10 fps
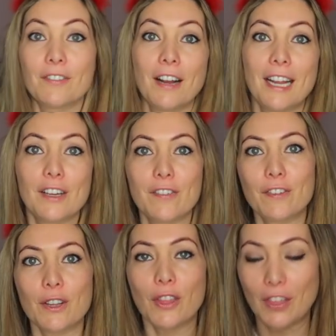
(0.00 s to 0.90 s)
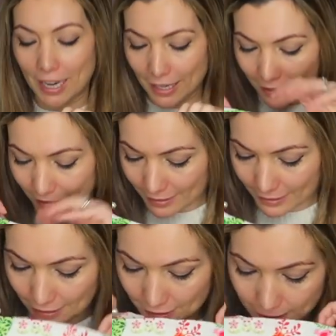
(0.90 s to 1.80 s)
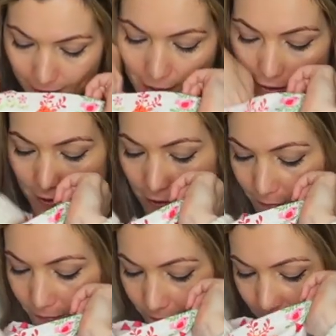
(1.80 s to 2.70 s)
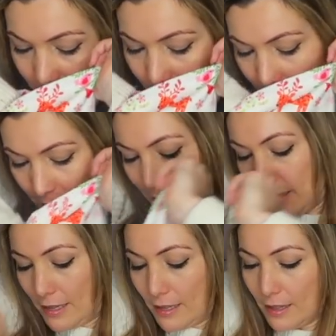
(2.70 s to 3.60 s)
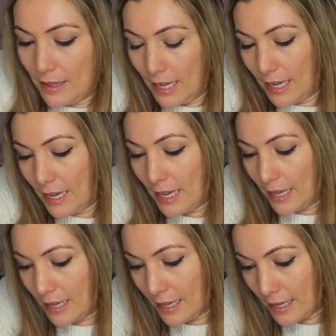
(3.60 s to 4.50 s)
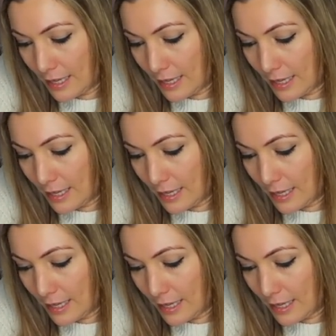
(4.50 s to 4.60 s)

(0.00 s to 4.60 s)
the final few things. So the